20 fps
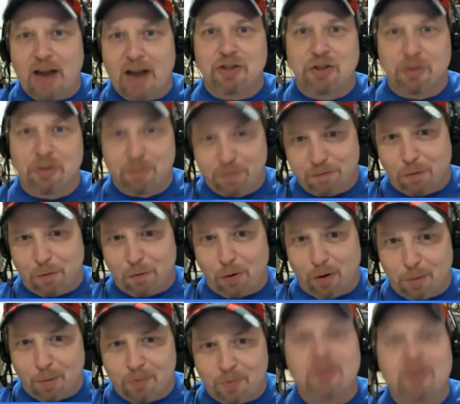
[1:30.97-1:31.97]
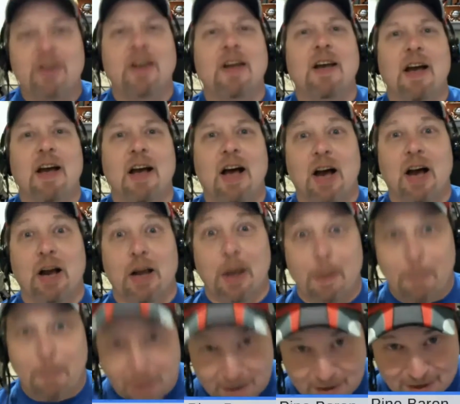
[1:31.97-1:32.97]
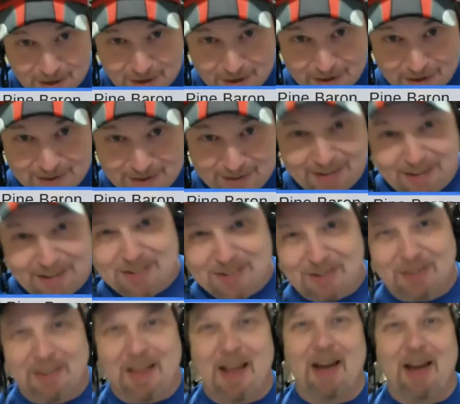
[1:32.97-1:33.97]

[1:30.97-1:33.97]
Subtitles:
action forms, a committee. So